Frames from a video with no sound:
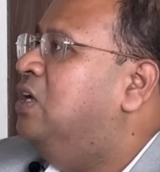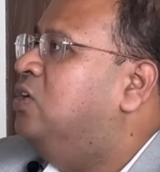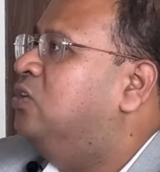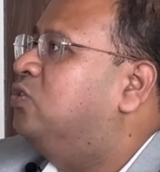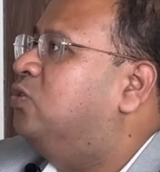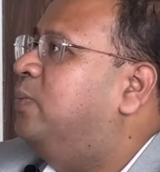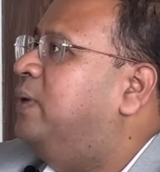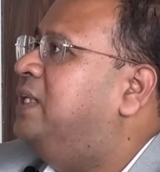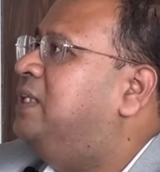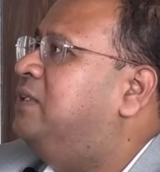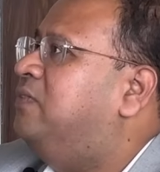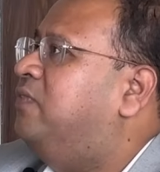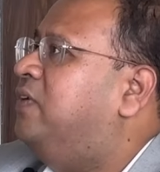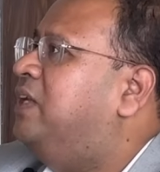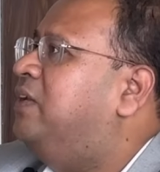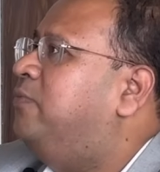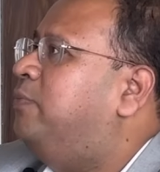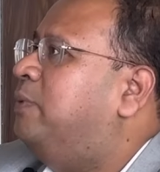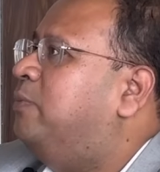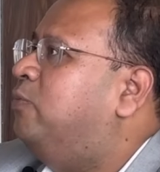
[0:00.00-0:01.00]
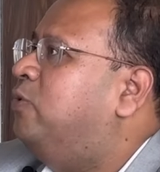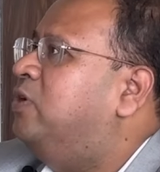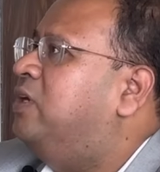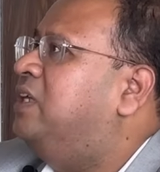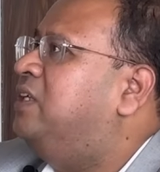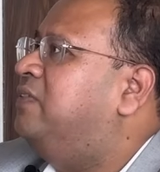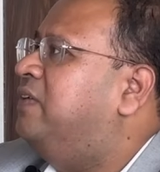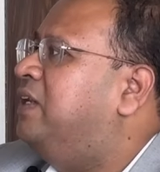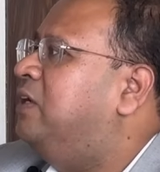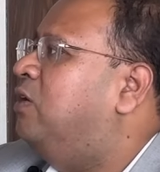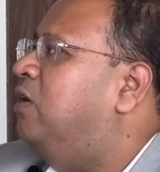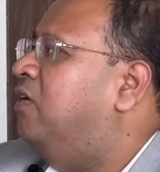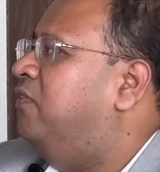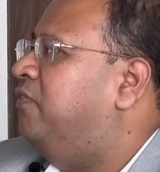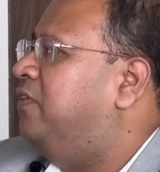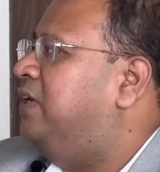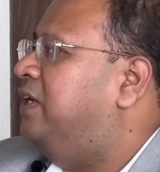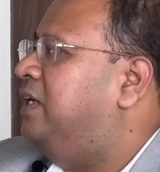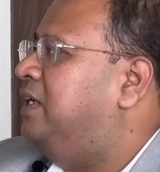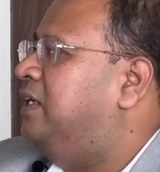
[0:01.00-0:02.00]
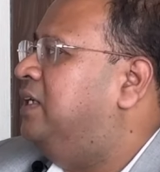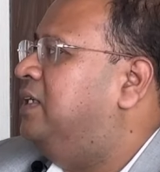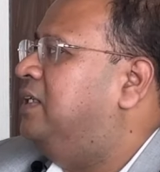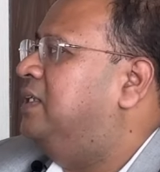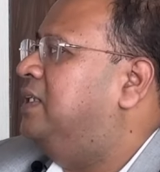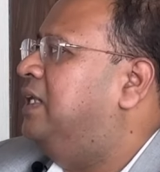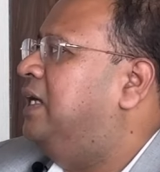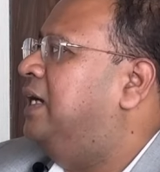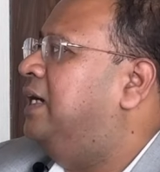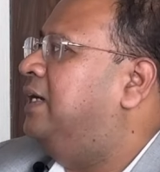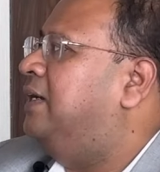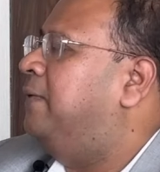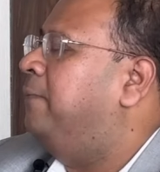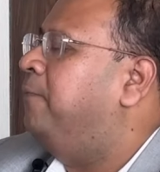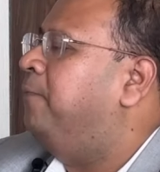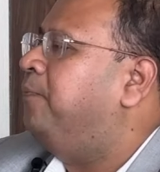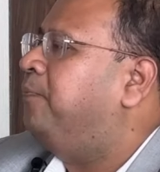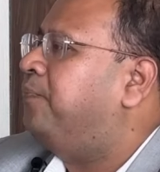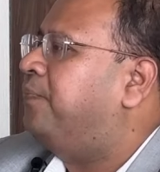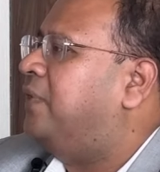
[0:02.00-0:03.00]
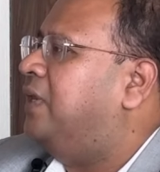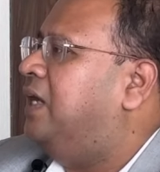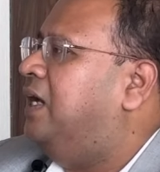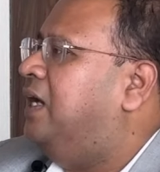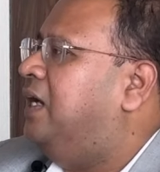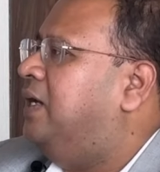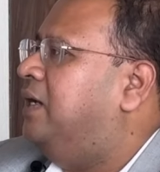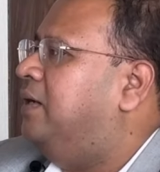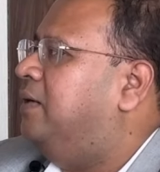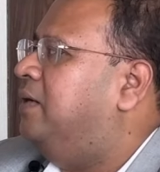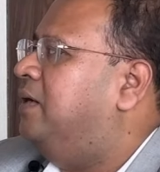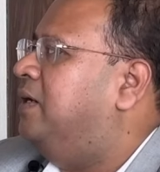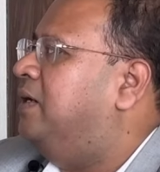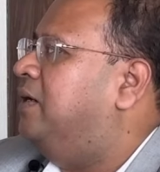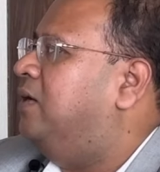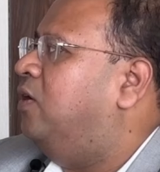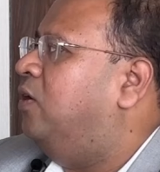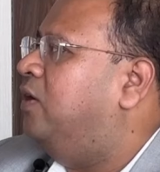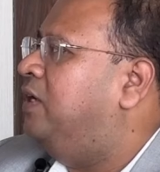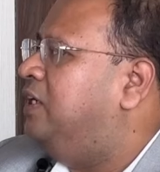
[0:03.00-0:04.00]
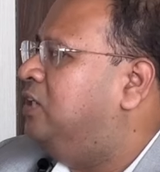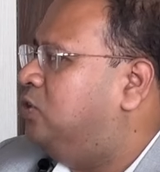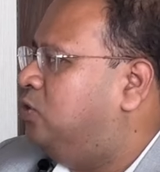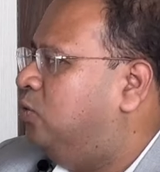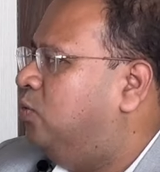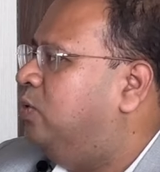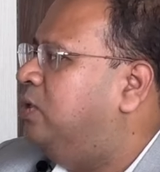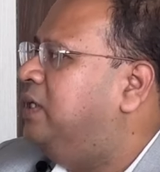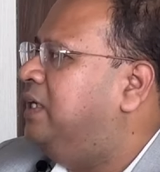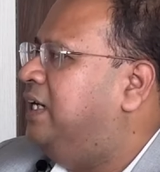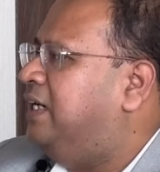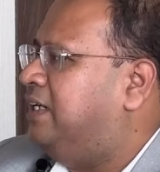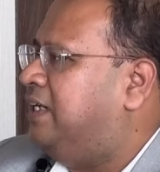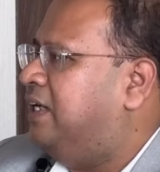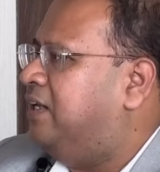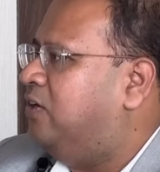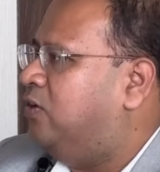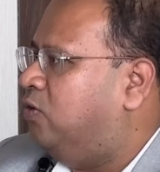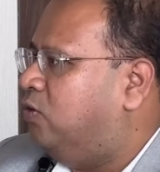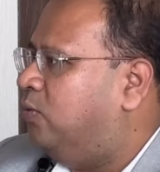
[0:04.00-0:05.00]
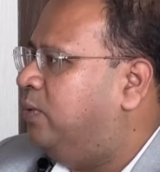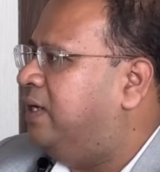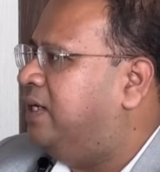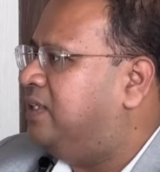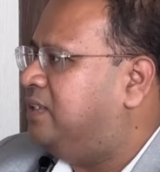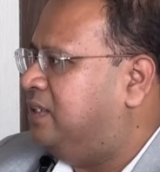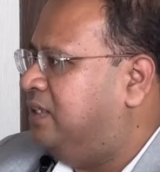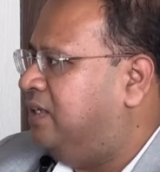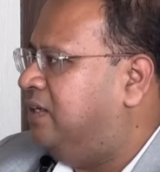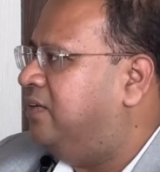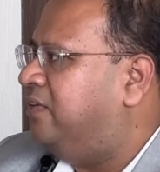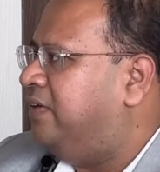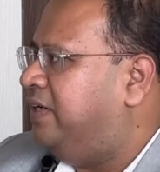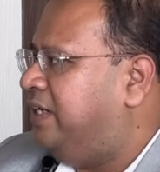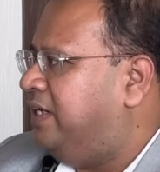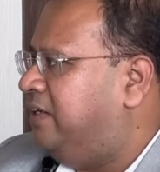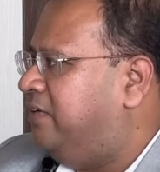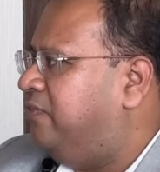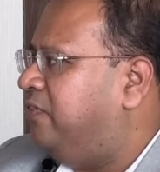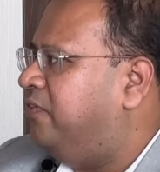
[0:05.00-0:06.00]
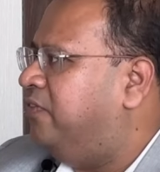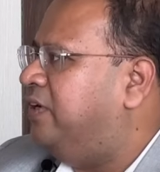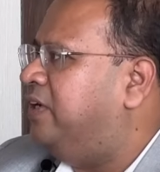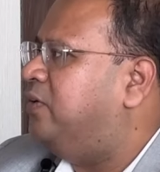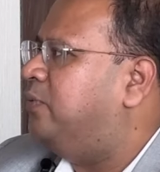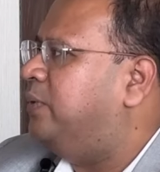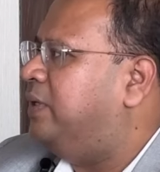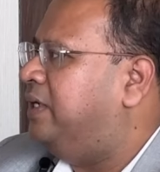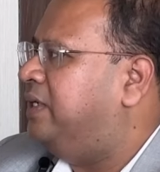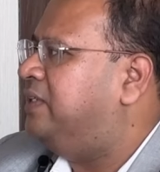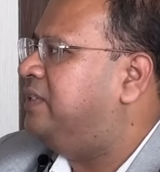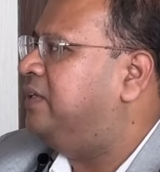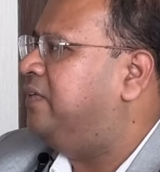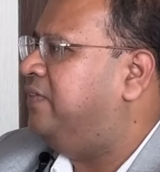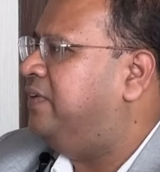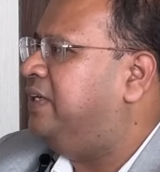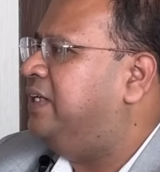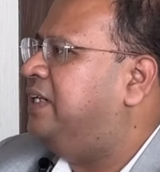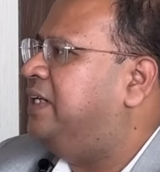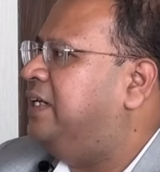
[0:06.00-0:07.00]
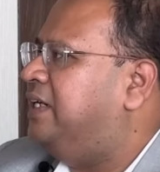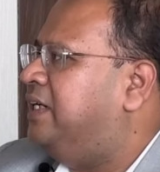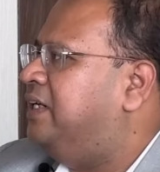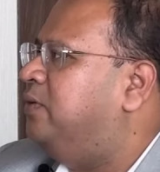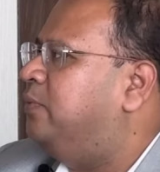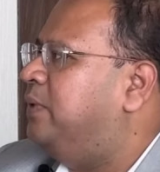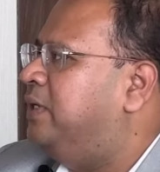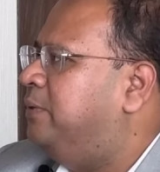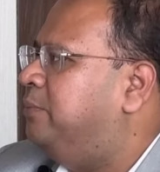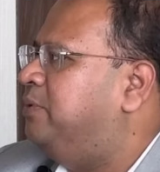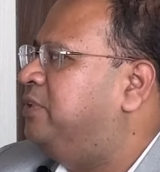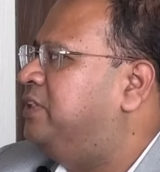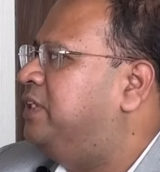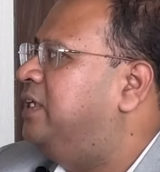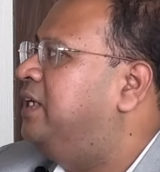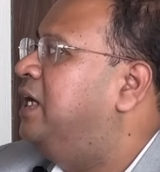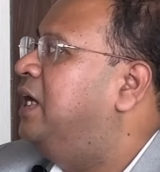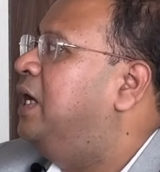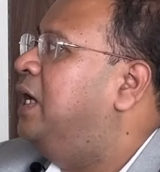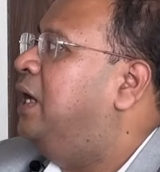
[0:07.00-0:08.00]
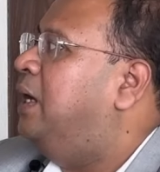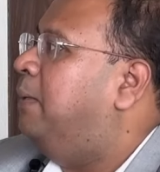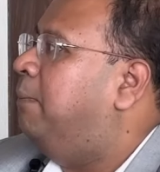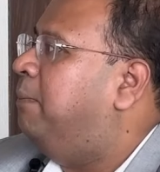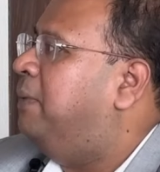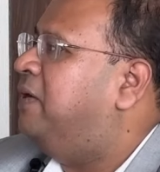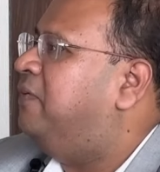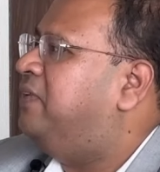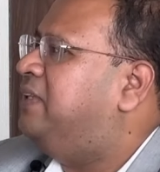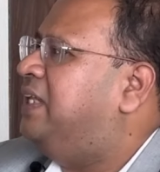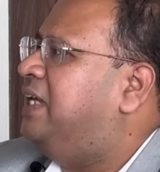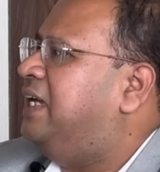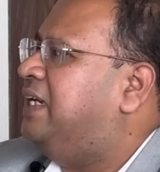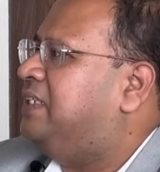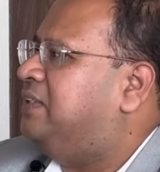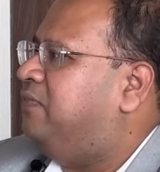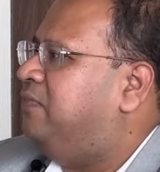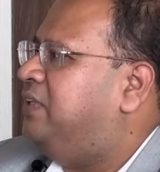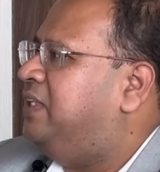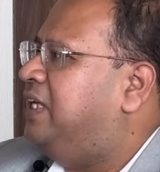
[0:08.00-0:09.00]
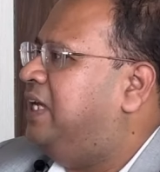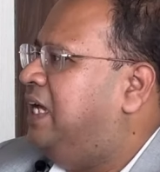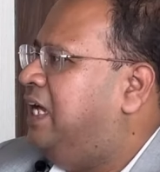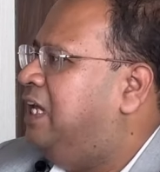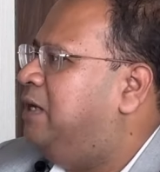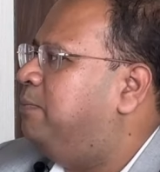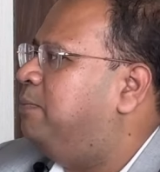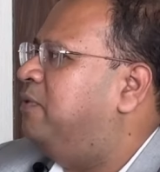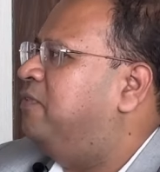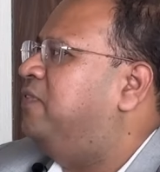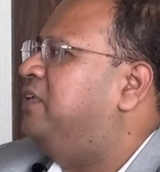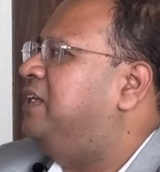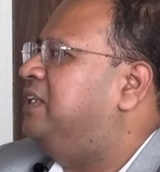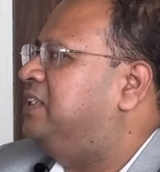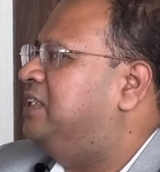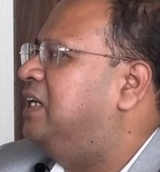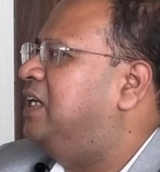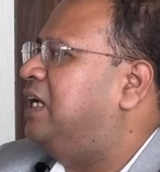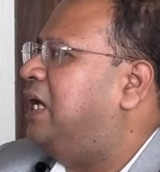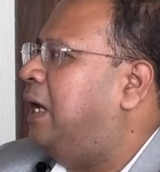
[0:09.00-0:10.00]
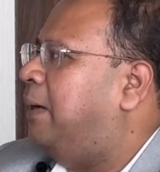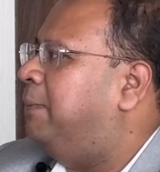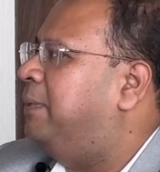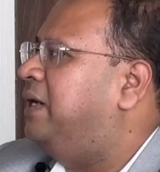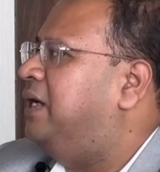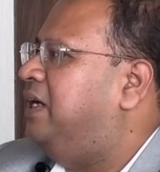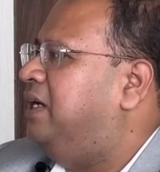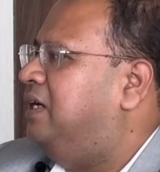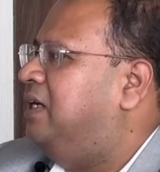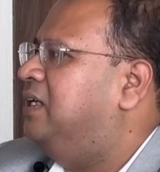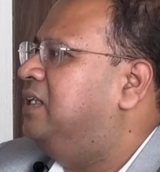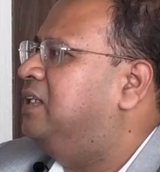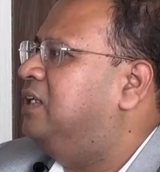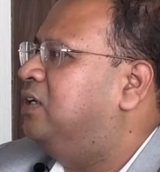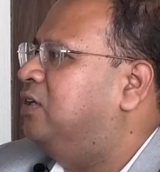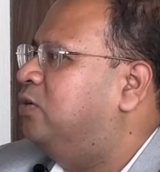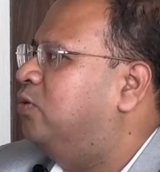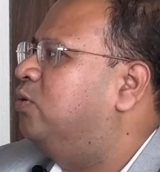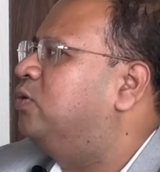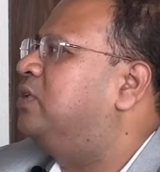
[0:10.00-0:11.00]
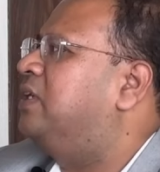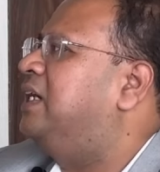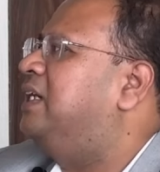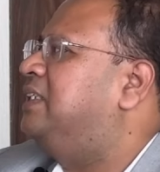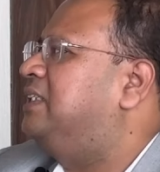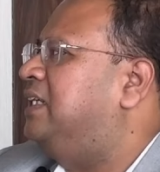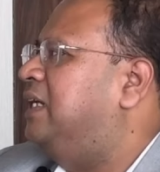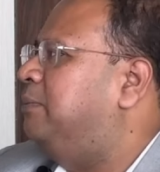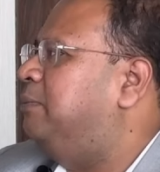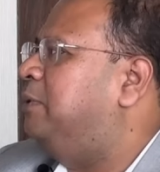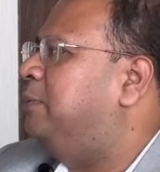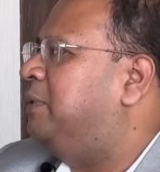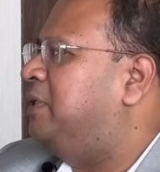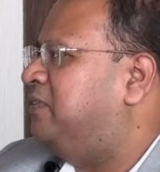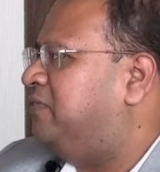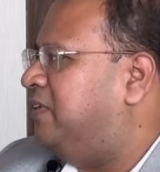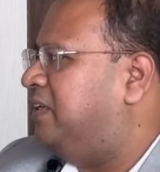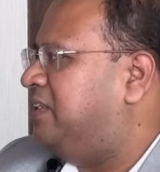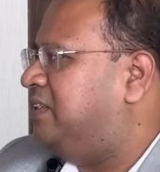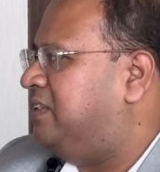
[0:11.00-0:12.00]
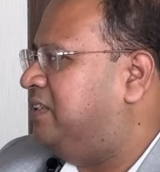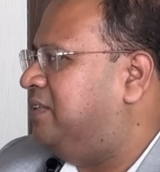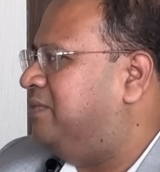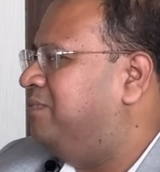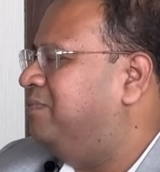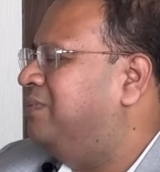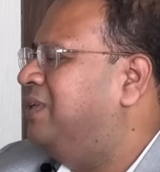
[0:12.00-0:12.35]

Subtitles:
So when a promoter is very confident that on its own it can grow at a certain rate, 15, 20, 17, 18, 20%, but with the help of additional capital, the growth rates can be much faster.